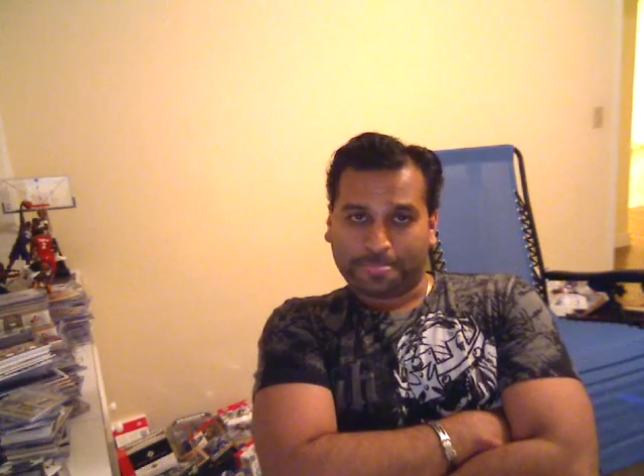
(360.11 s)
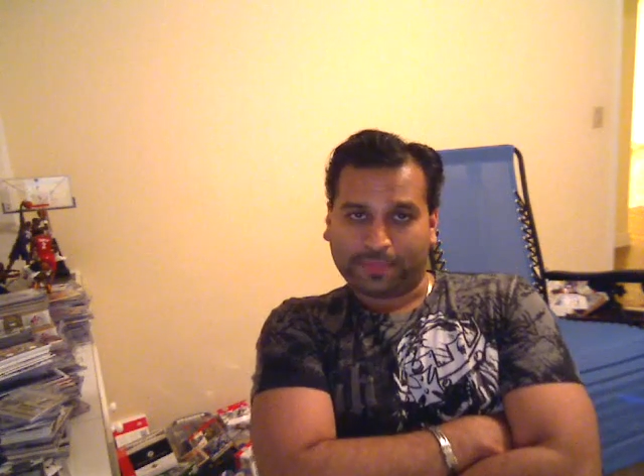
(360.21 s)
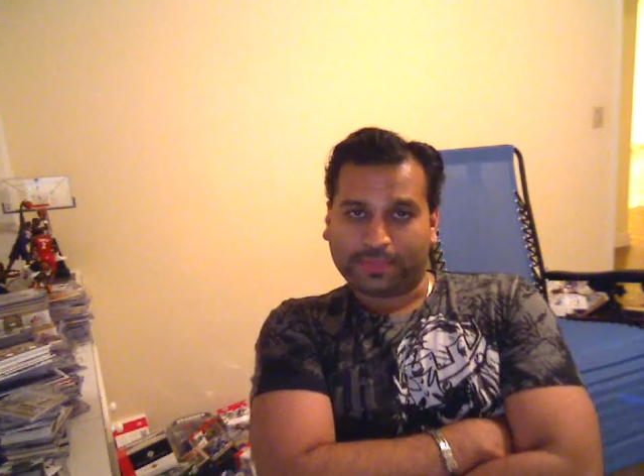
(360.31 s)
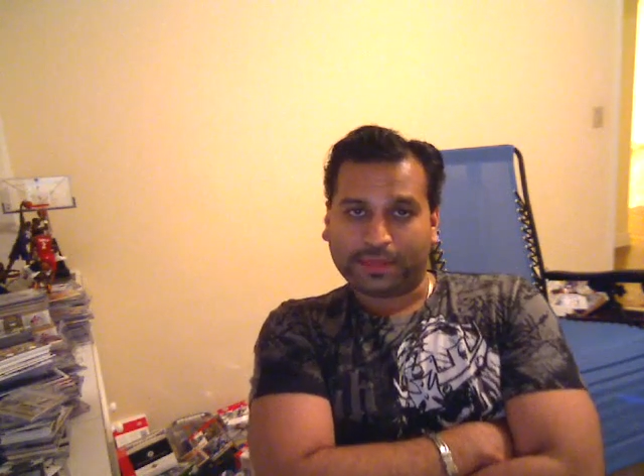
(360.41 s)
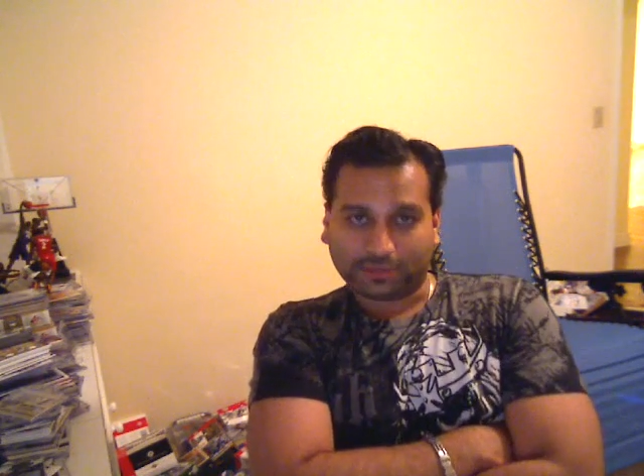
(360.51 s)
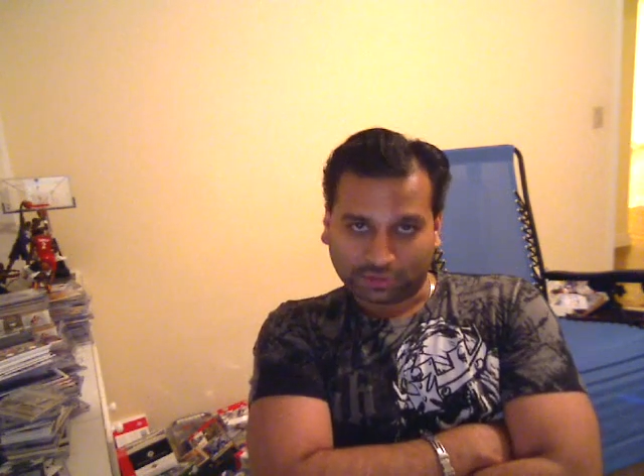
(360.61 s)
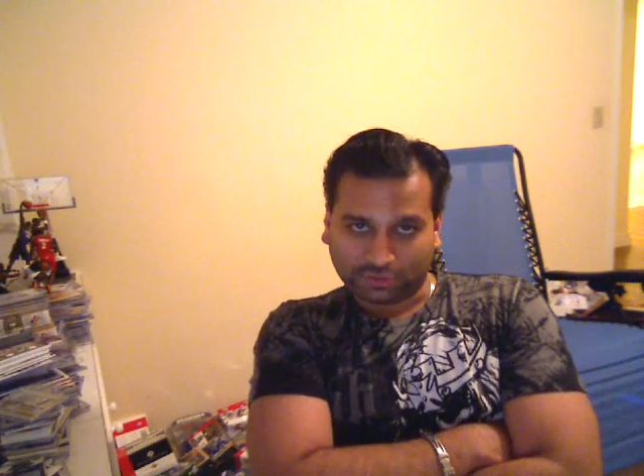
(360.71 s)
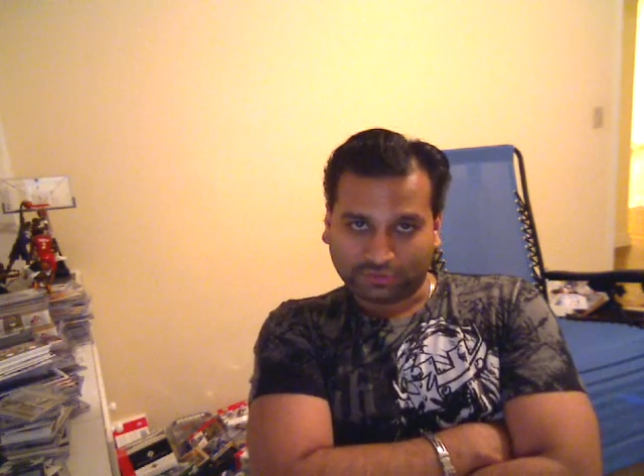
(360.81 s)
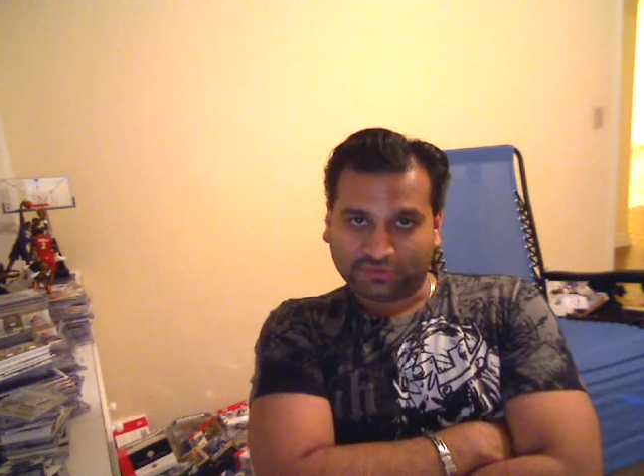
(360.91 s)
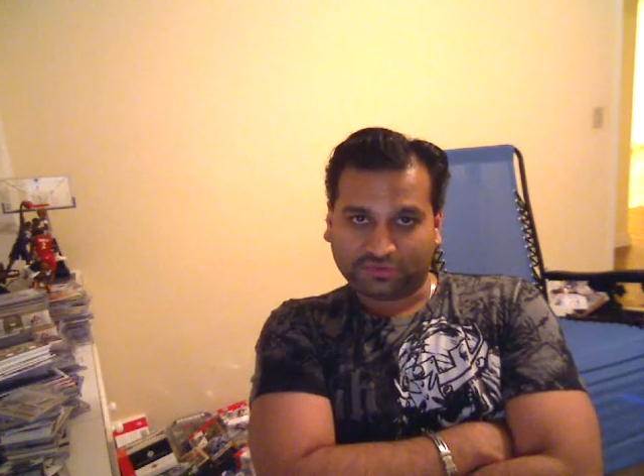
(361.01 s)
And that
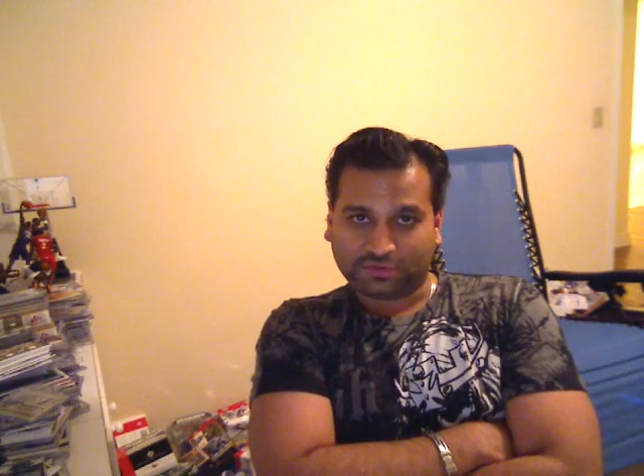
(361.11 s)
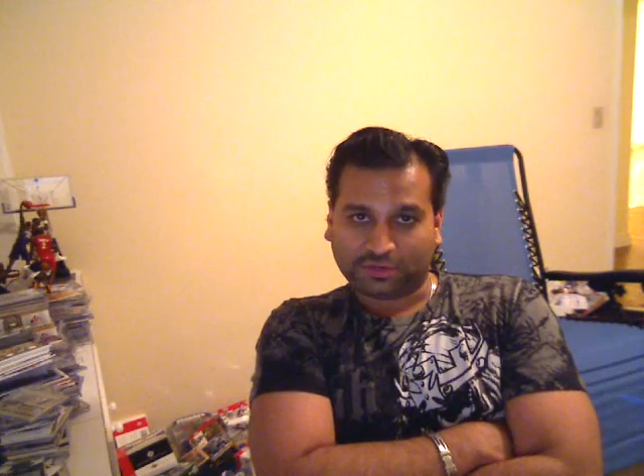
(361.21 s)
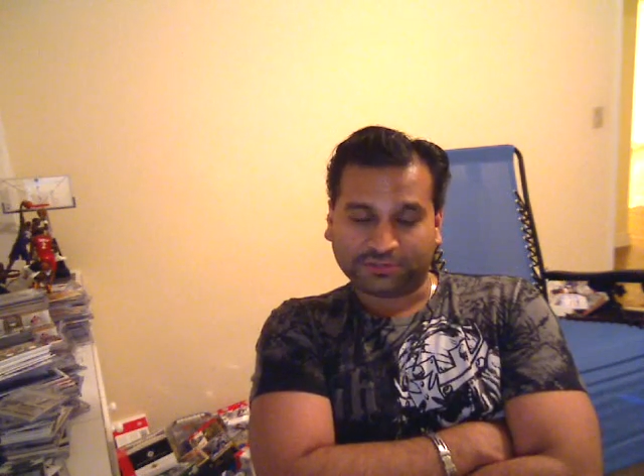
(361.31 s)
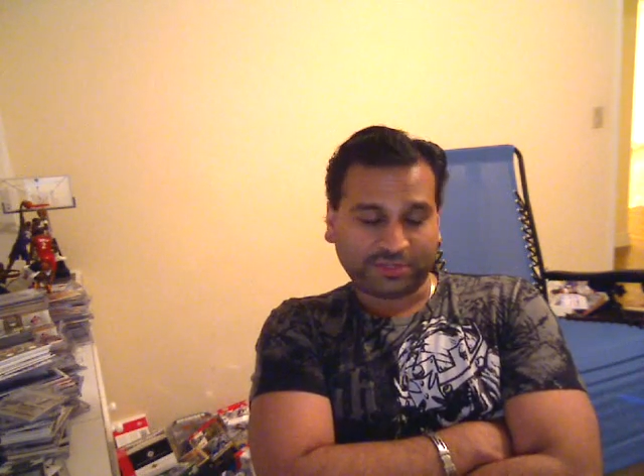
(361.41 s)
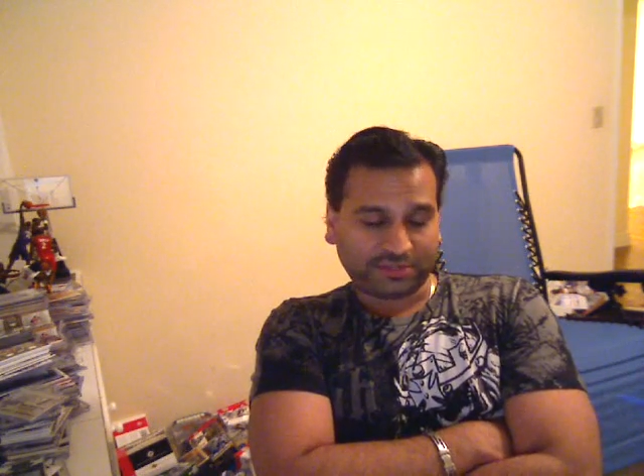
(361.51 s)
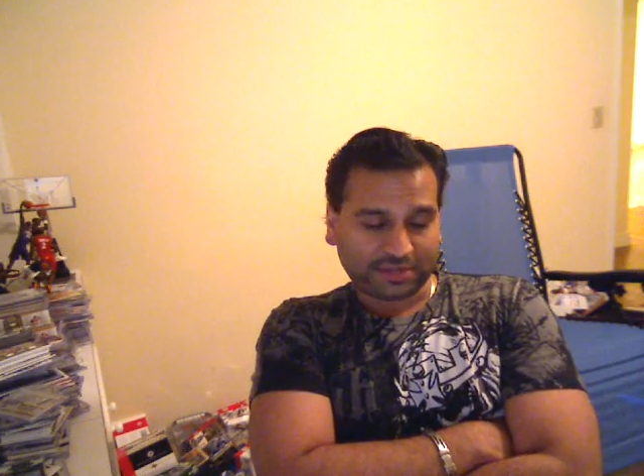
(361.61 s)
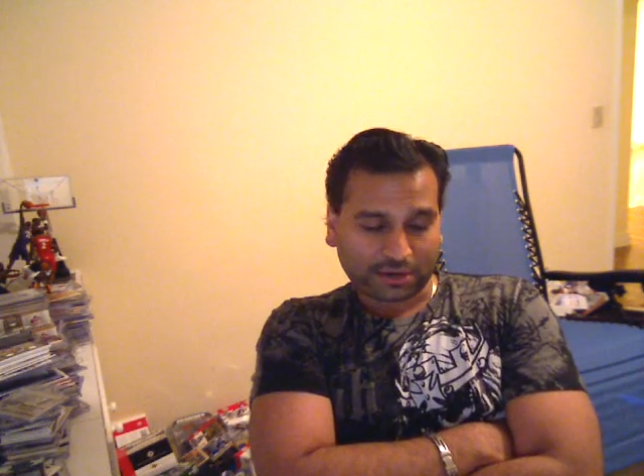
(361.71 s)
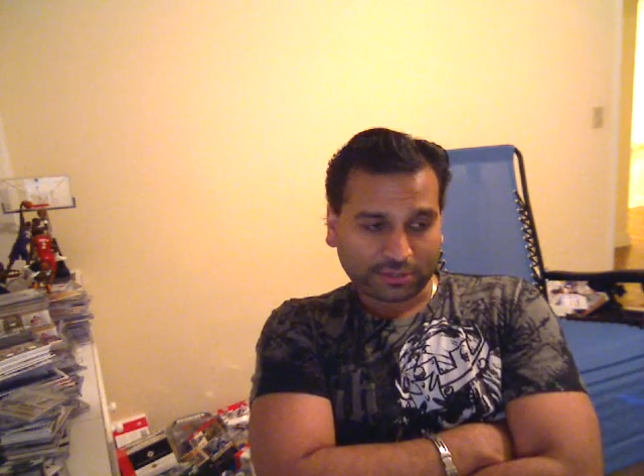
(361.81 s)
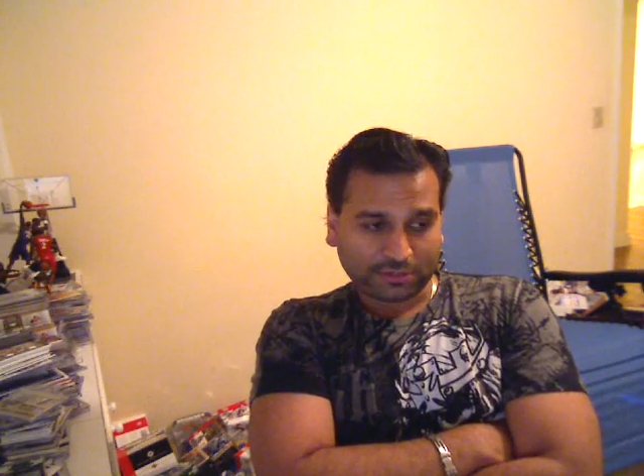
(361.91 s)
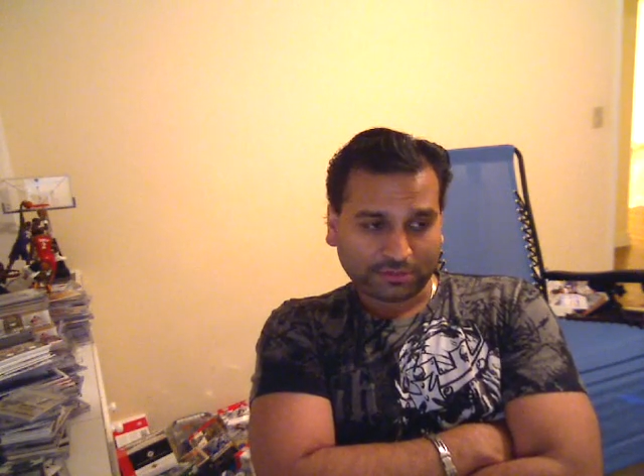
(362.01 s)
includes Ultimate
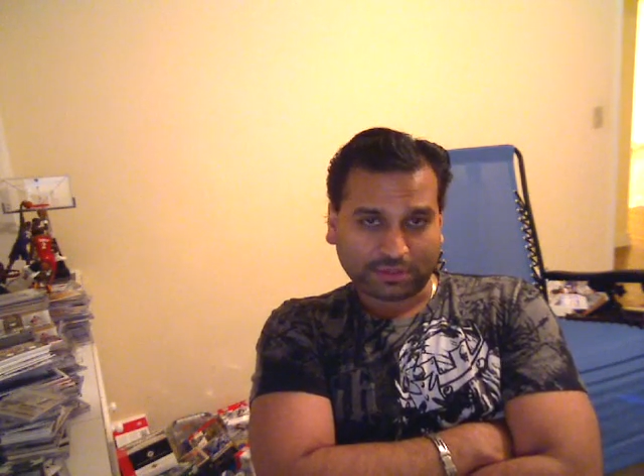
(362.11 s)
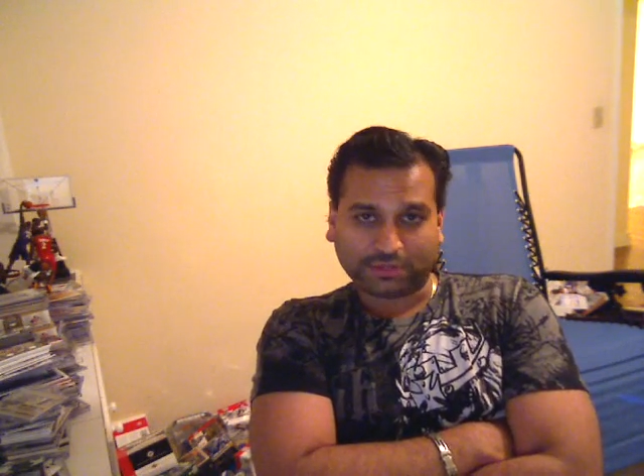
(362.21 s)
Darren.